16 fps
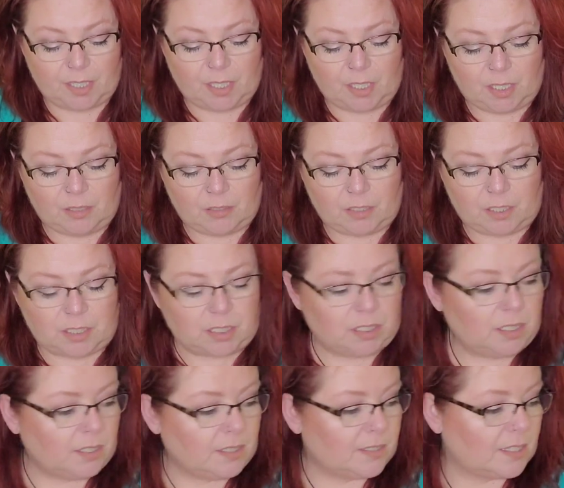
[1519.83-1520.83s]

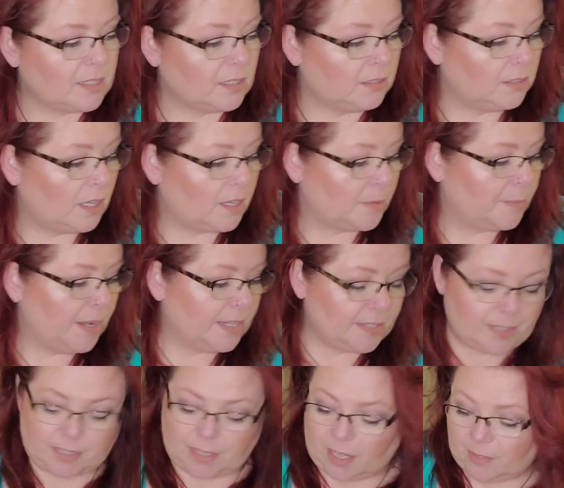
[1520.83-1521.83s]
Geez, that's a lot of bad
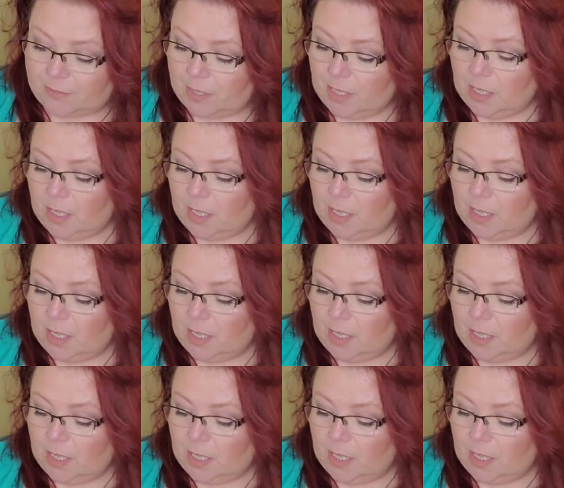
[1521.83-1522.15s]
stuff.